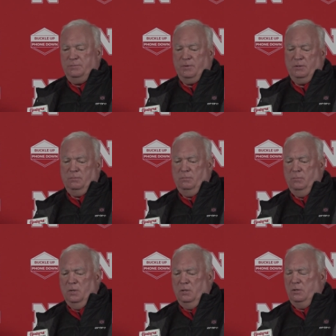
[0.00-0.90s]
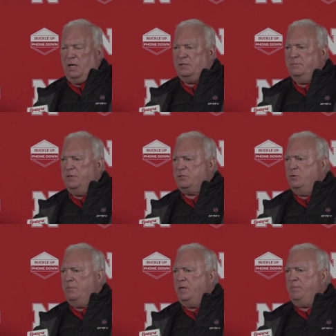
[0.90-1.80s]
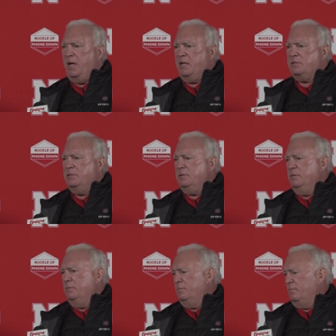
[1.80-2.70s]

But guys have missed too many passes, and